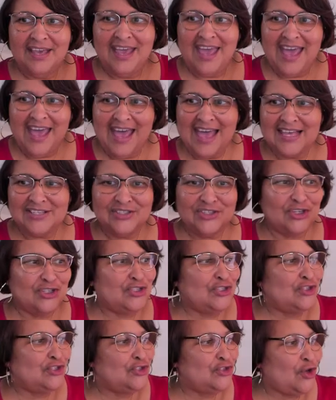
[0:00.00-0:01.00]
has
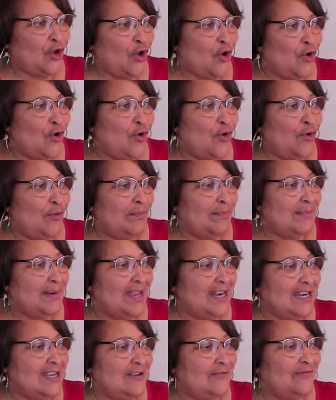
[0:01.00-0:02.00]
so
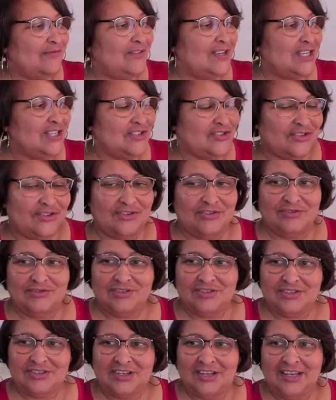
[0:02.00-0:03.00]
many
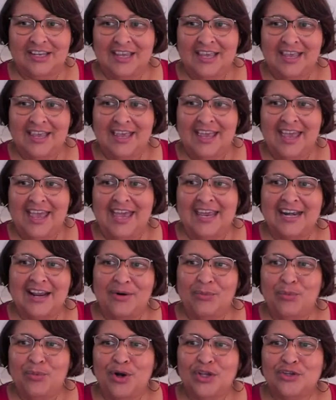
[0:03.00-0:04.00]
features, and
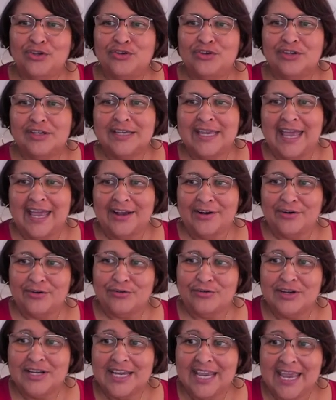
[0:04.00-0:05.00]
I want you to get
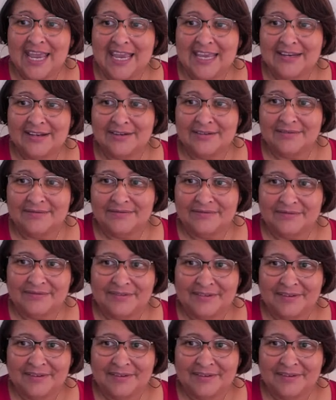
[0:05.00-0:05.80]
creative.